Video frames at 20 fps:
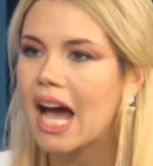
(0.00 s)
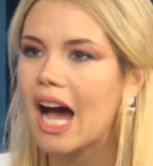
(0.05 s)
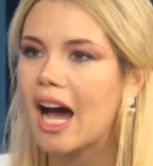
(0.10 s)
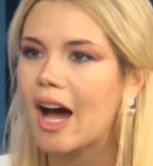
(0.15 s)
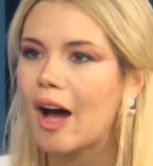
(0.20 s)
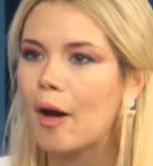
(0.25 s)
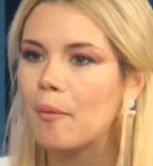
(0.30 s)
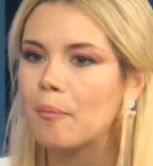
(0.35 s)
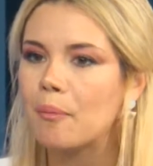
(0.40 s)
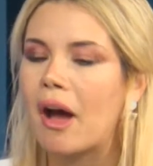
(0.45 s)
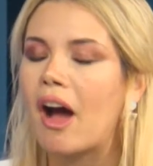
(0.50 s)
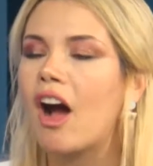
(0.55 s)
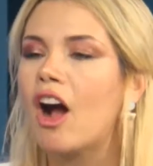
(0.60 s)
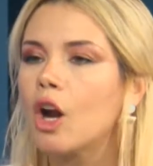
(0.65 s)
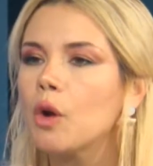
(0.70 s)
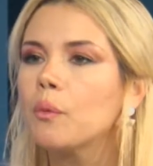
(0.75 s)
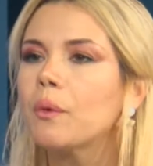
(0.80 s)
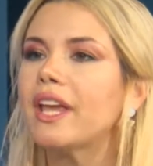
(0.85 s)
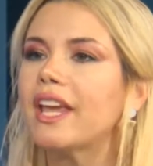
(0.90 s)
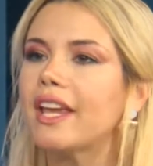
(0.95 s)

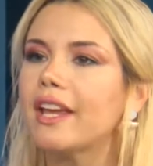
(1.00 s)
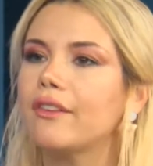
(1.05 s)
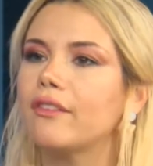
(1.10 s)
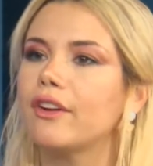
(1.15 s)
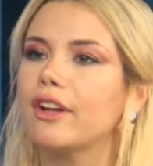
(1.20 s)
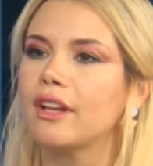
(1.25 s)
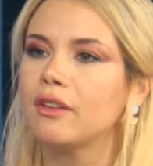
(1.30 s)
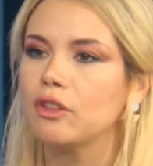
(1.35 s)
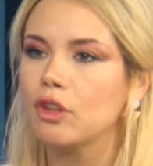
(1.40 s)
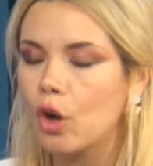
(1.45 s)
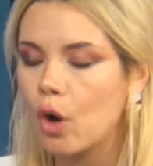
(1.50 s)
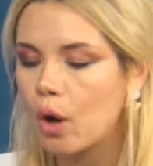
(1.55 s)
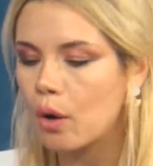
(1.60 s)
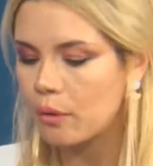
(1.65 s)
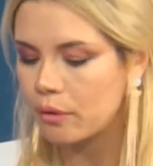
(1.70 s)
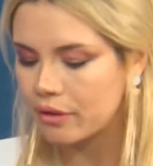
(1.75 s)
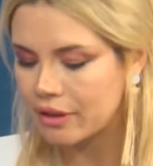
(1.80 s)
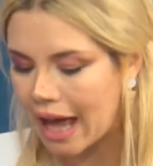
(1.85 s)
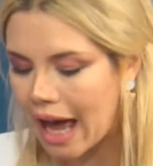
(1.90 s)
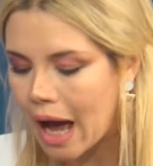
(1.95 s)
Are we hearing
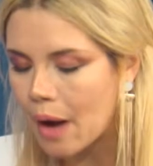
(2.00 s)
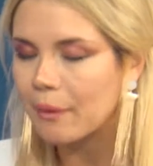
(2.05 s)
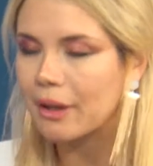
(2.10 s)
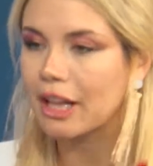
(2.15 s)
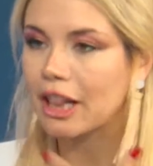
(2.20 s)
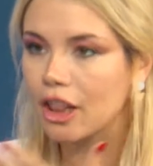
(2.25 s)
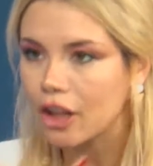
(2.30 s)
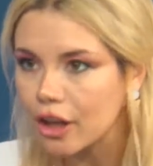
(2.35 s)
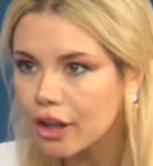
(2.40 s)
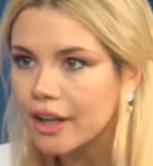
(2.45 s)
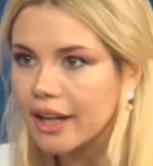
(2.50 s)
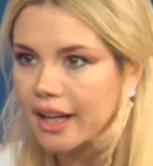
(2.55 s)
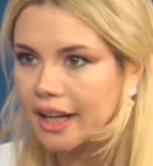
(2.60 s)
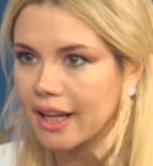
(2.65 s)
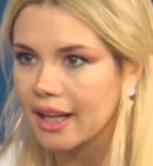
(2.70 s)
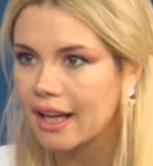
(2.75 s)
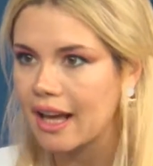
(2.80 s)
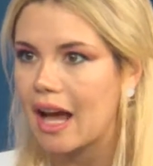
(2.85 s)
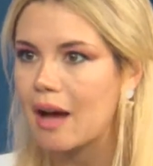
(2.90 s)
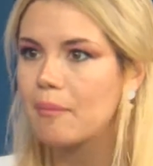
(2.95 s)
now and
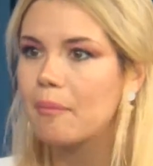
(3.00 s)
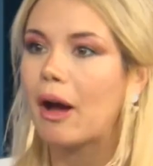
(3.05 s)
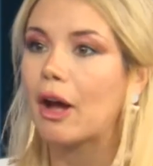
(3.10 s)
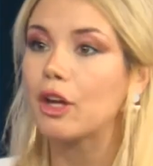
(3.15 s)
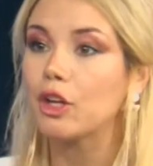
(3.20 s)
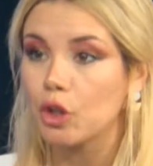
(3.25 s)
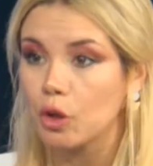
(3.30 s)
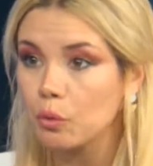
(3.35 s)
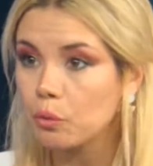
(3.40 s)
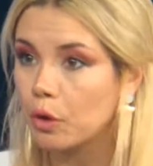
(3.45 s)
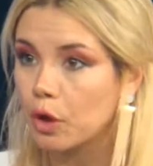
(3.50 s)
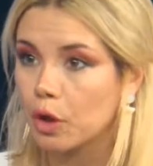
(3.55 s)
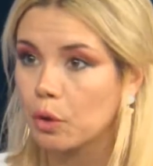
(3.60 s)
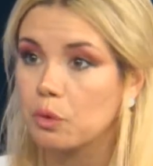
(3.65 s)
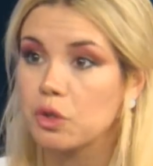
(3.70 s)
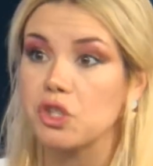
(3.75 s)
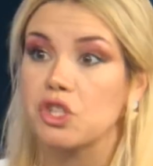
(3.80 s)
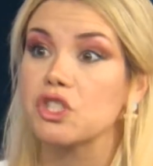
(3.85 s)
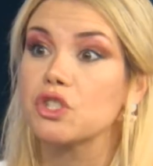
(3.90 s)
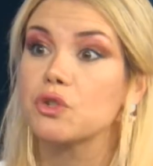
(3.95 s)
learning about your work,
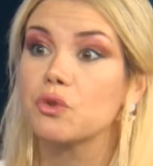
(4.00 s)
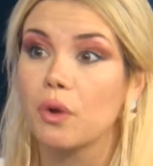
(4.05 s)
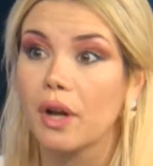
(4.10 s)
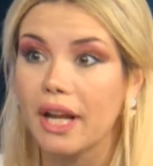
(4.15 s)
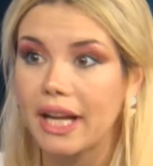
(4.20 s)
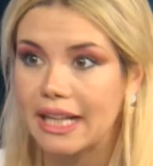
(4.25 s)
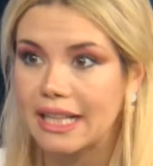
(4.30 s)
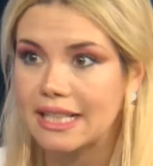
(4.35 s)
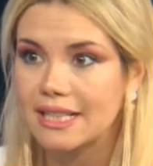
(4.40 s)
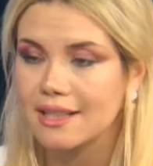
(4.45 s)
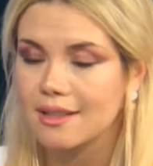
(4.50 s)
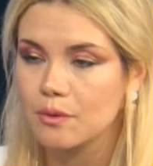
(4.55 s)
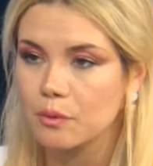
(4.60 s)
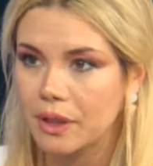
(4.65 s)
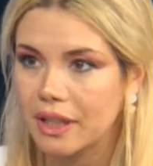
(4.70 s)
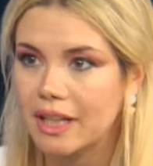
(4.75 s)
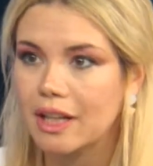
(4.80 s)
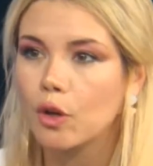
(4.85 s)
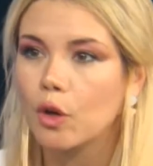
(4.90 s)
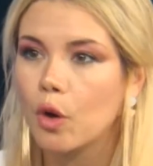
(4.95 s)
which is great, and we're
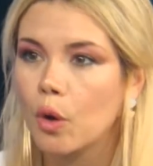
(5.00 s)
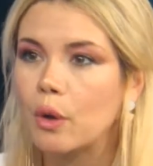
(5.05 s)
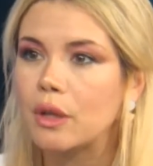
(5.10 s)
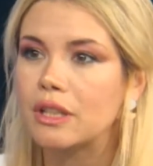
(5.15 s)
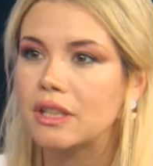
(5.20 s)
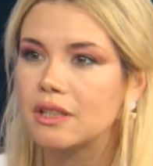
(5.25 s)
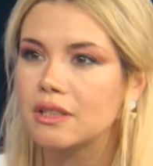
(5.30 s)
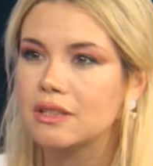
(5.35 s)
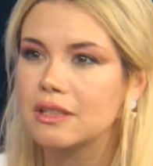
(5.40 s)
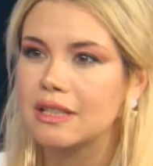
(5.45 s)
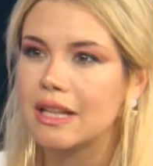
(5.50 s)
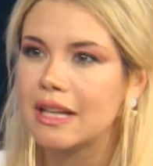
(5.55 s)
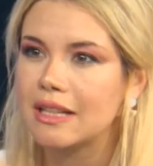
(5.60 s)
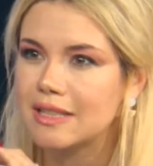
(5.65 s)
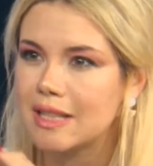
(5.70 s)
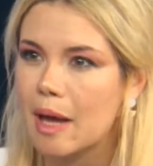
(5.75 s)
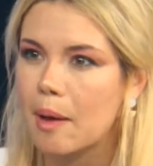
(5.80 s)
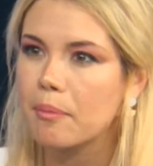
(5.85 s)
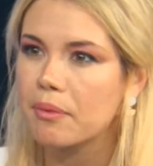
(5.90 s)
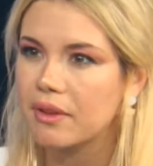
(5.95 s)
going to go into the
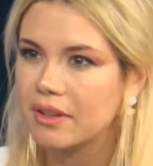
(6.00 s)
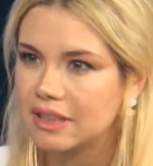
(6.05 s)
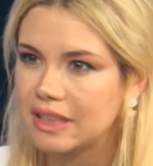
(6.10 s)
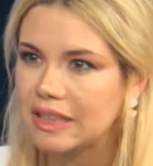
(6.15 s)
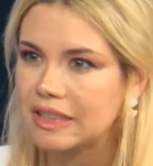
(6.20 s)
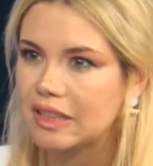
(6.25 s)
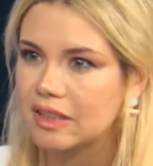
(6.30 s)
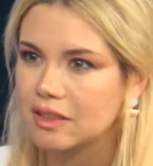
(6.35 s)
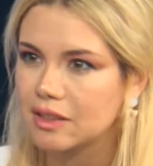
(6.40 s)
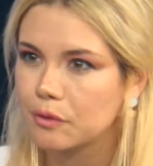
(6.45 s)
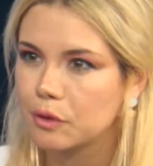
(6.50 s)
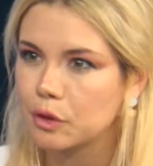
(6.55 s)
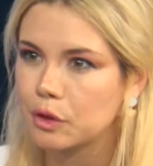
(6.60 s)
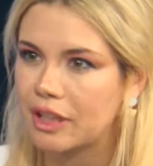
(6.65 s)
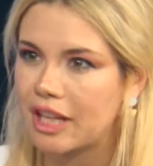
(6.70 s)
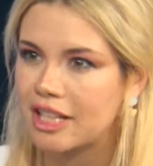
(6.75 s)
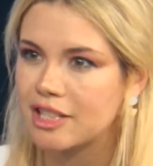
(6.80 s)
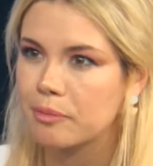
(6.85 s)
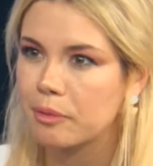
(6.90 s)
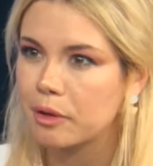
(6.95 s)
depth and details of what you
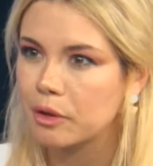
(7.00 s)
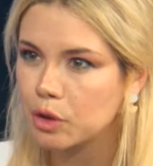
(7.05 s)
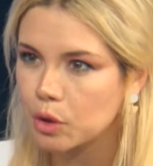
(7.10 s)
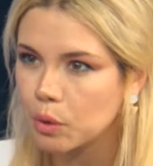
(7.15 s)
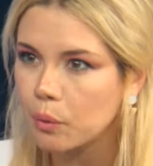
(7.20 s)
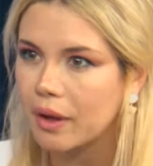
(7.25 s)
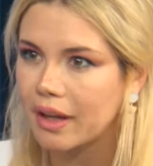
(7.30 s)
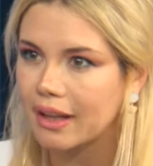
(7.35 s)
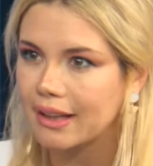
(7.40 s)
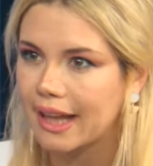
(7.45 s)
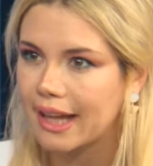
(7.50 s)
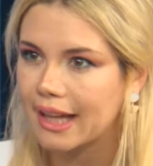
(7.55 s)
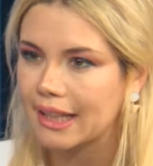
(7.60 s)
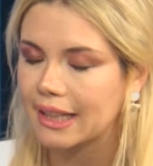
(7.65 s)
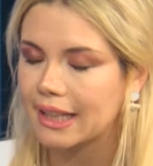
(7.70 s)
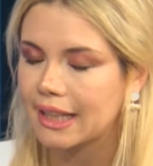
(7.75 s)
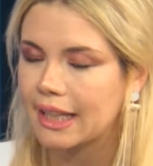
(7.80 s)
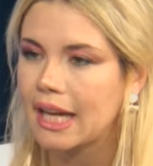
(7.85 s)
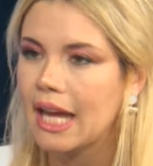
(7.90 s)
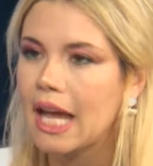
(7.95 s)
guys have been doing
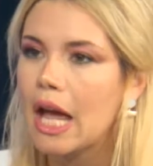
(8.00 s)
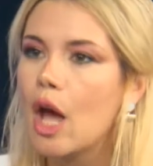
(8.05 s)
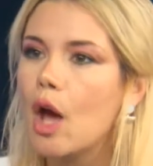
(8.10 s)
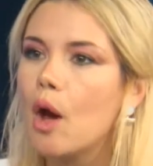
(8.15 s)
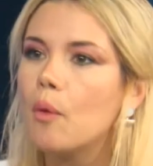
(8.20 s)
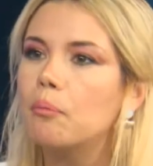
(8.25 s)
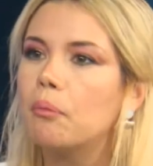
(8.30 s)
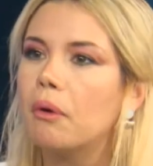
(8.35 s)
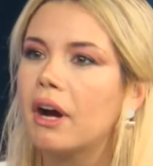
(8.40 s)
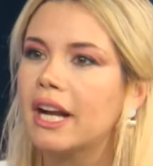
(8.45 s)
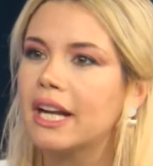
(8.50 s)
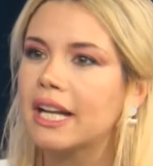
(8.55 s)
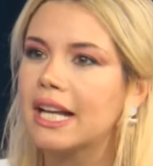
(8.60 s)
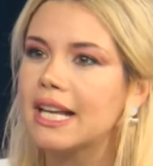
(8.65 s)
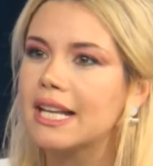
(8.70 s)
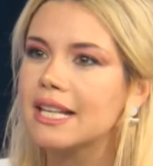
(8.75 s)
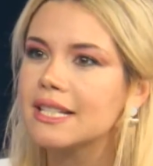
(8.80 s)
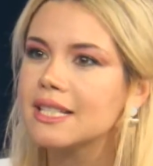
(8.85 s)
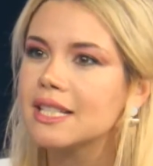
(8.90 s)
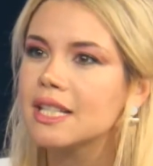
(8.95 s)
lately, but
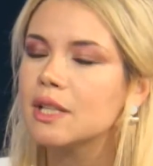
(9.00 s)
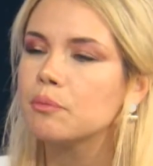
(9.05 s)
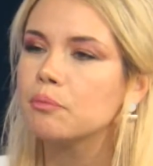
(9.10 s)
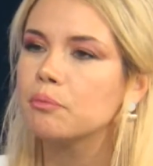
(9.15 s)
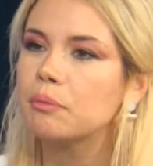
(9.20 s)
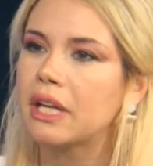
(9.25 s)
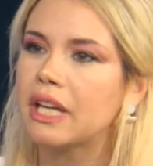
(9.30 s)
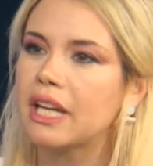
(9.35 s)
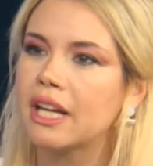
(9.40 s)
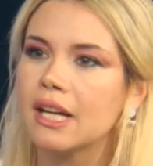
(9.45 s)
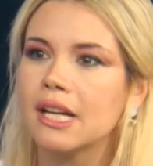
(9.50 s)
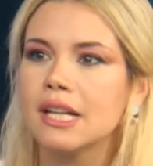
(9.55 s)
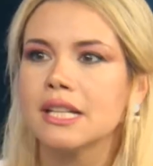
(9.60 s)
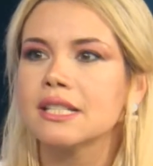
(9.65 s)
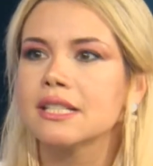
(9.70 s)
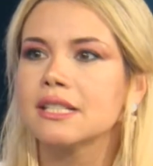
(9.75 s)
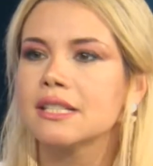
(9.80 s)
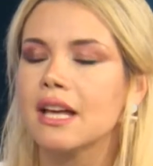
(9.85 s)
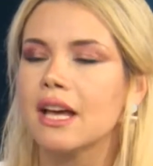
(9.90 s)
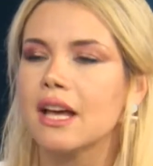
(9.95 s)
is it
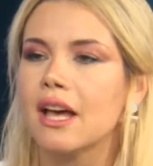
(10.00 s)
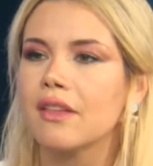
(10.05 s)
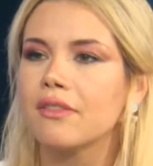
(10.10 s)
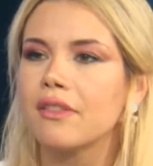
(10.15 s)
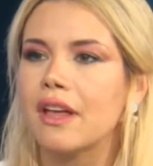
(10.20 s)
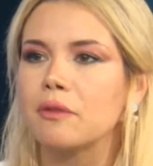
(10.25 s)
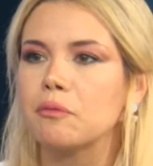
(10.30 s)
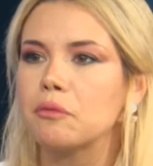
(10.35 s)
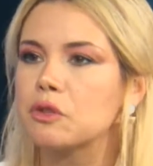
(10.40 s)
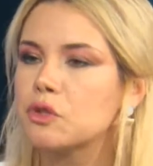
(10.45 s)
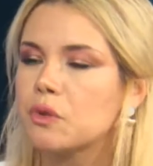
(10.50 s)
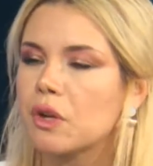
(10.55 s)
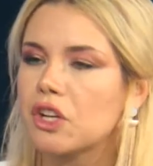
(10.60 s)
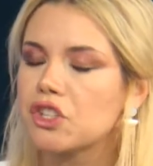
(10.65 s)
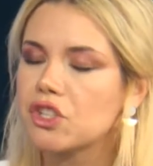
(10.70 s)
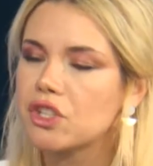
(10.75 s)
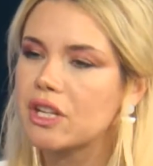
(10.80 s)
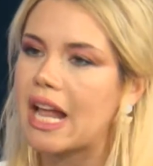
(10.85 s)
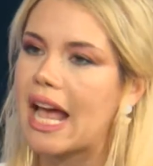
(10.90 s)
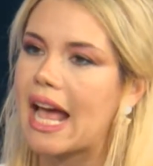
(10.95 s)
because the
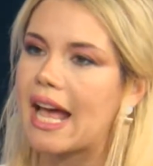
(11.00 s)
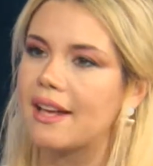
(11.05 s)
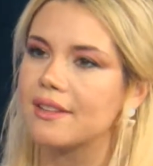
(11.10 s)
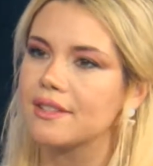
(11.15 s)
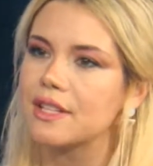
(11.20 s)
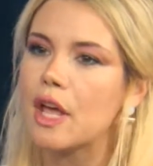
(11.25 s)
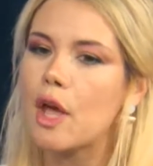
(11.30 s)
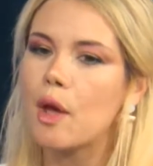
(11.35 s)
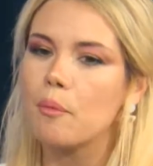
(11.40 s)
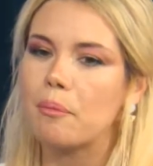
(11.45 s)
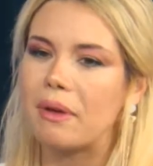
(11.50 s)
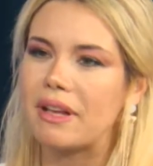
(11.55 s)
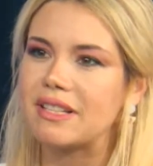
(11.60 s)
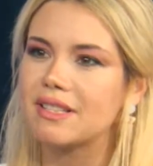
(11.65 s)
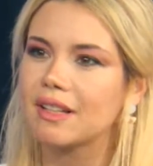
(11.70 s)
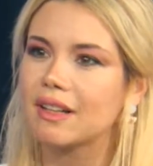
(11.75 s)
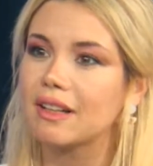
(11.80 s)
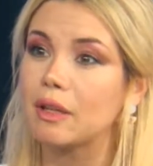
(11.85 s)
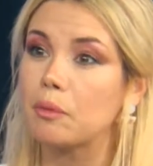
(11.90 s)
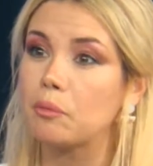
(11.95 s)
administration has basically